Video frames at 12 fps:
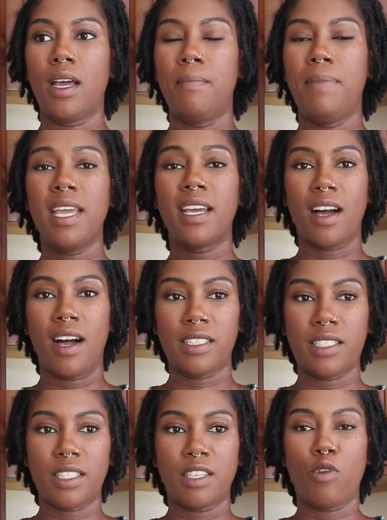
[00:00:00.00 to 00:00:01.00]
being
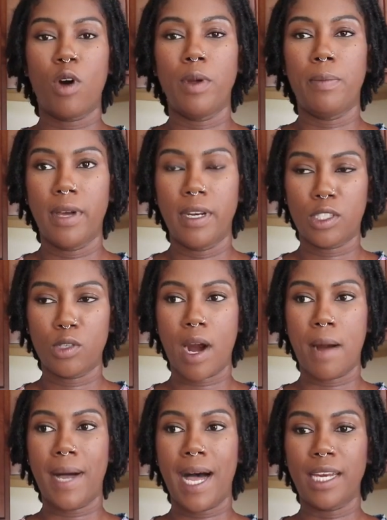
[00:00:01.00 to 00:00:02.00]
conscious of what we put into
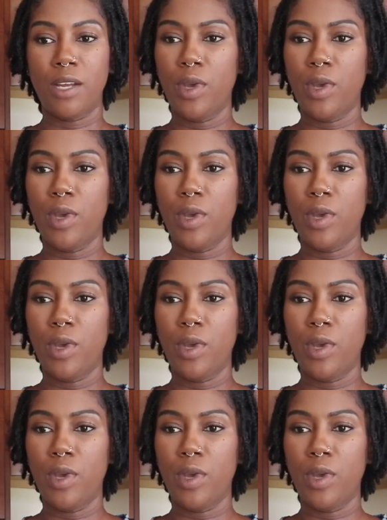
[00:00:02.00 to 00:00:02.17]
our body.